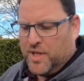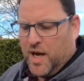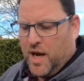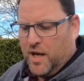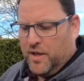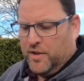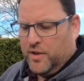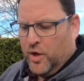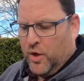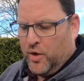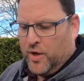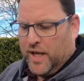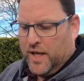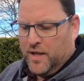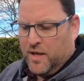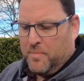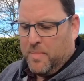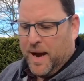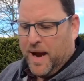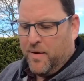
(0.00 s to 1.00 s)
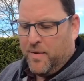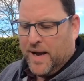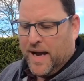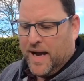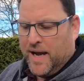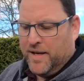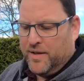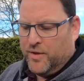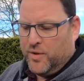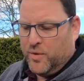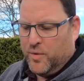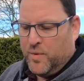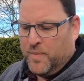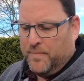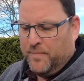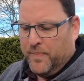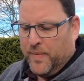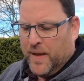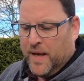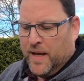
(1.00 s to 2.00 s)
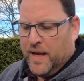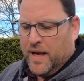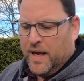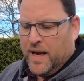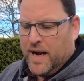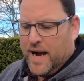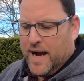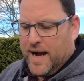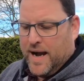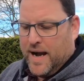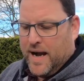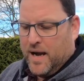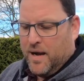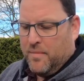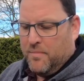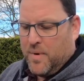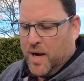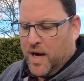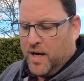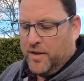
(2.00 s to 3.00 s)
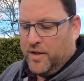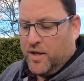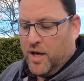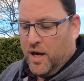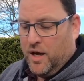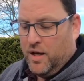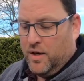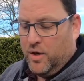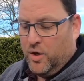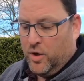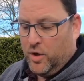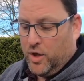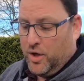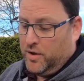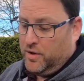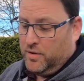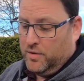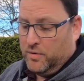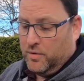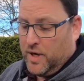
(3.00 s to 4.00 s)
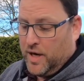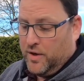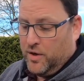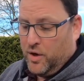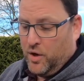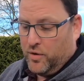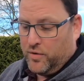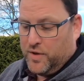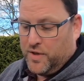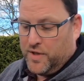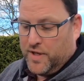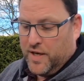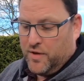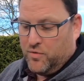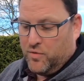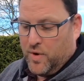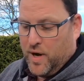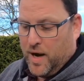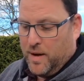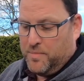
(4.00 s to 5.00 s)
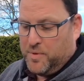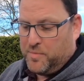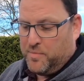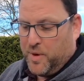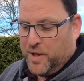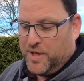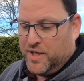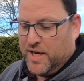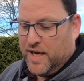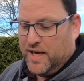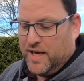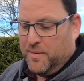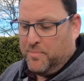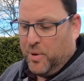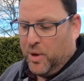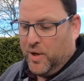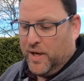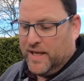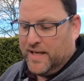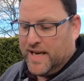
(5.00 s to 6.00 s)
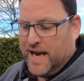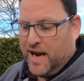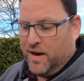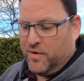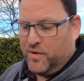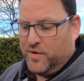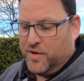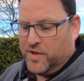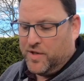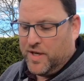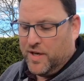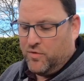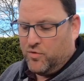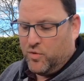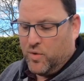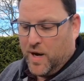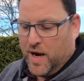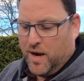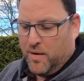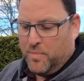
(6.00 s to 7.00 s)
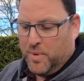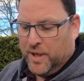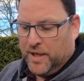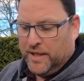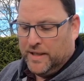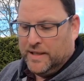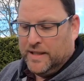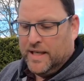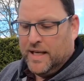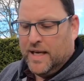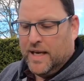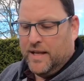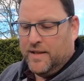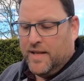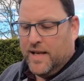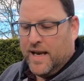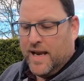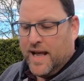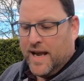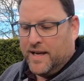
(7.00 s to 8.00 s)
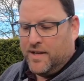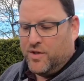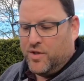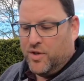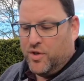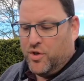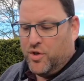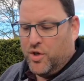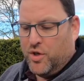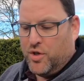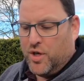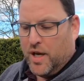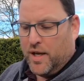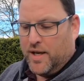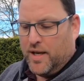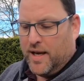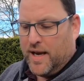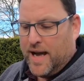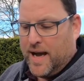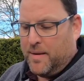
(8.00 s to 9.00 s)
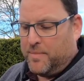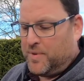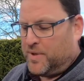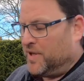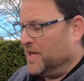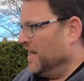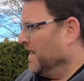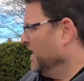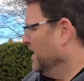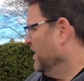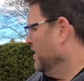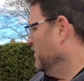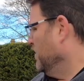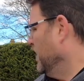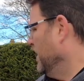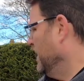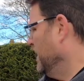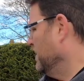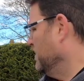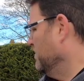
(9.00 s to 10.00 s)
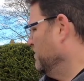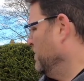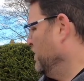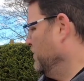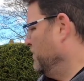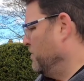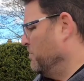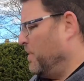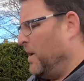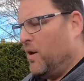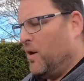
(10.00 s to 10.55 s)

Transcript: it's unhooking the power handle, unhook or unlock the central hubs by gently pulling down on the central hub, and the legs should collapse. But I need to move the